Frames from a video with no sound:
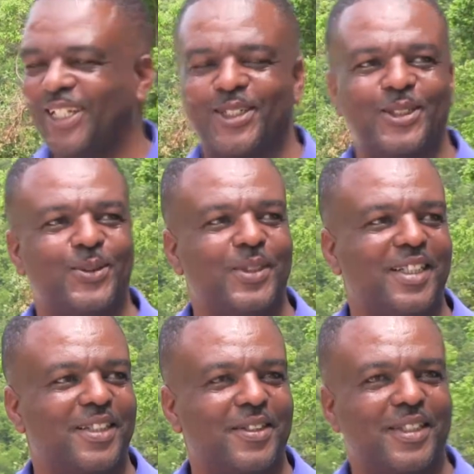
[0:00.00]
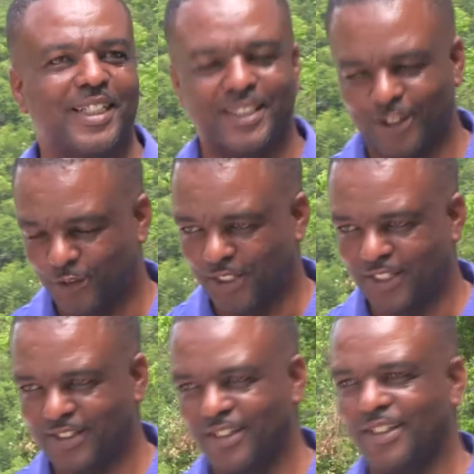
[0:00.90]
because we got to
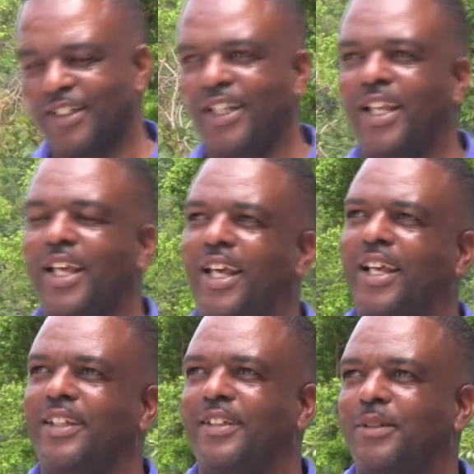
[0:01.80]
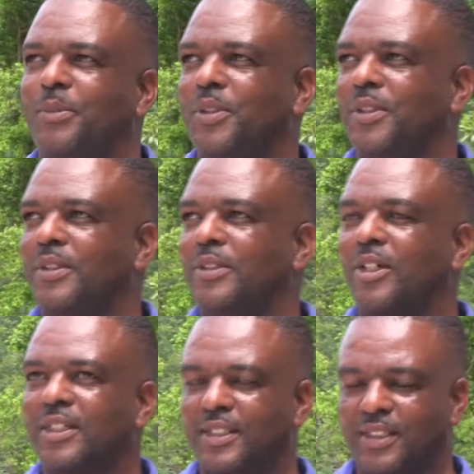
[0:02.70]
excavate and put the
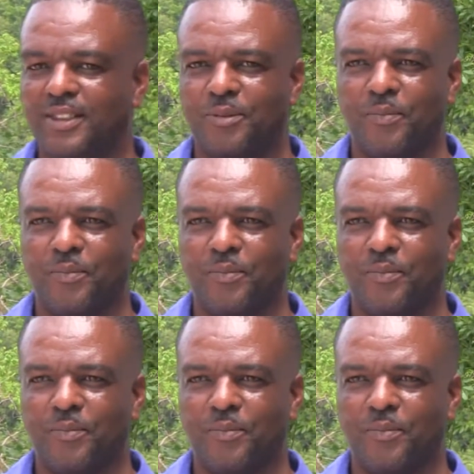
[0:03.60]
ducts in.